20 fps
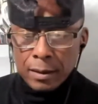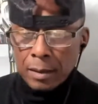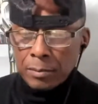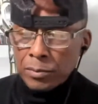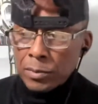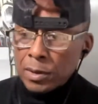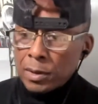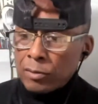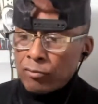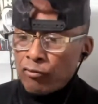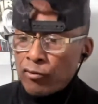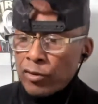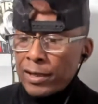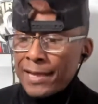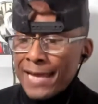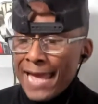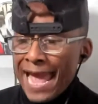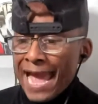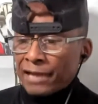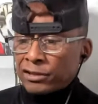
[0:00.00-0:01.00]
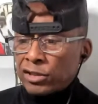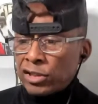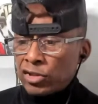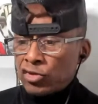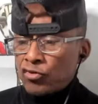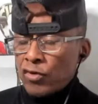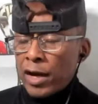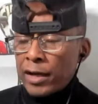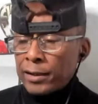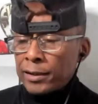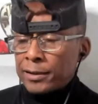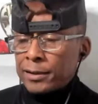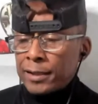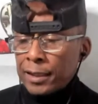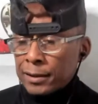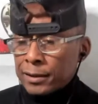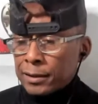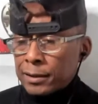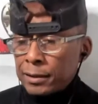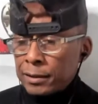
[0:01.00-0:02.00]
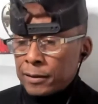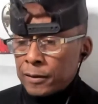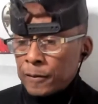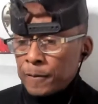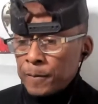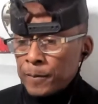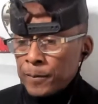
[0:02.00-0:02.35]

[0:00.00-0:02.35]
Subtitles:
I'm really actually trying to test this